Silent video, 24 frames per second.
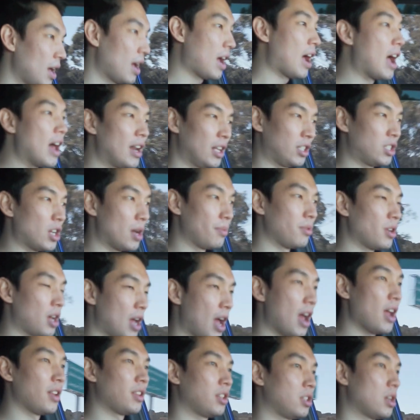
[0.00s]
I had
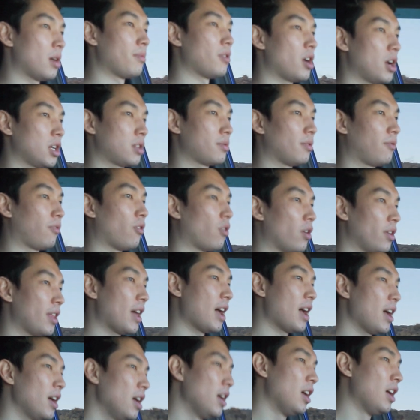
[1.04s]
the WRX before
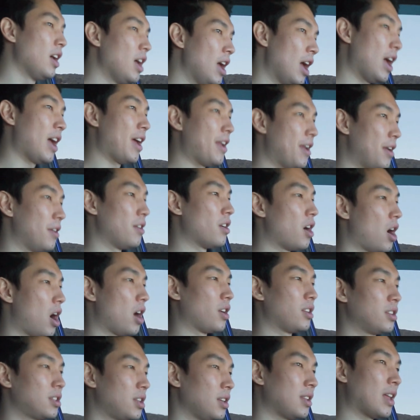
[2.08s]
that, and
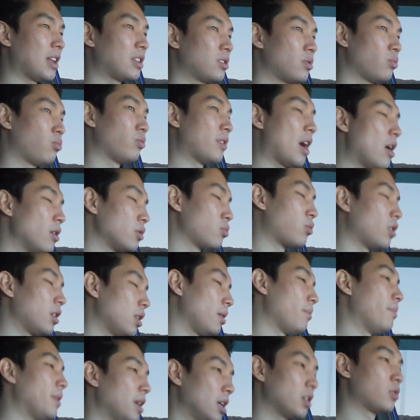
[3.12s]
honestly that was one of
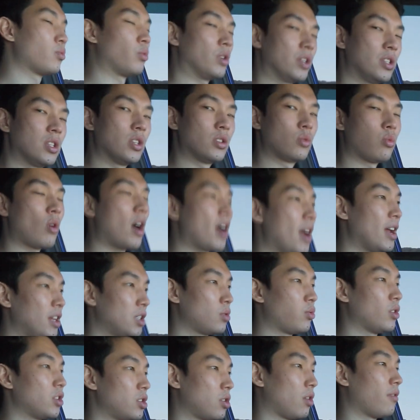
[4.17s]
the biggest reasons why I
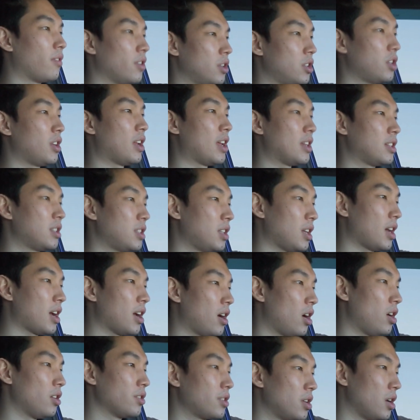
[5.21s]
switched over to an STI
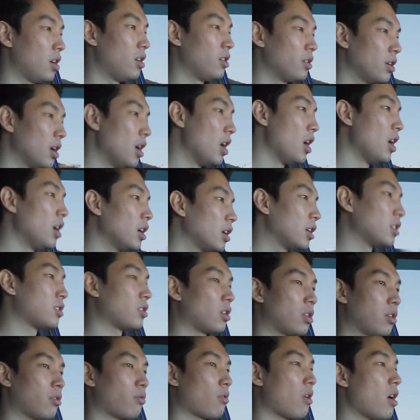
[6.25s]
also, because
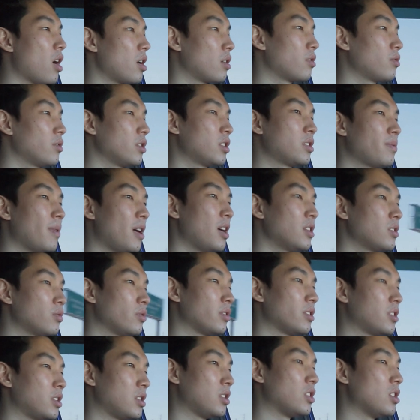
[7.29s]
the throttle response
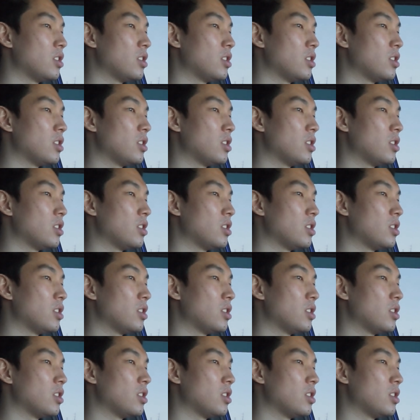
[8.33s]
was